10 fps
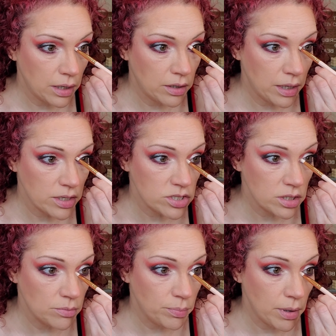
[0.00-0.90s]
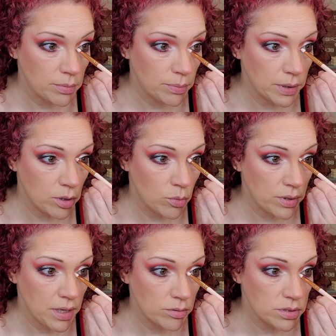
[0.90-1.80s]
I could actually probably go
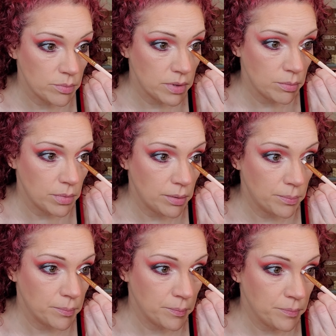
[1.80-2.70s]
without something, but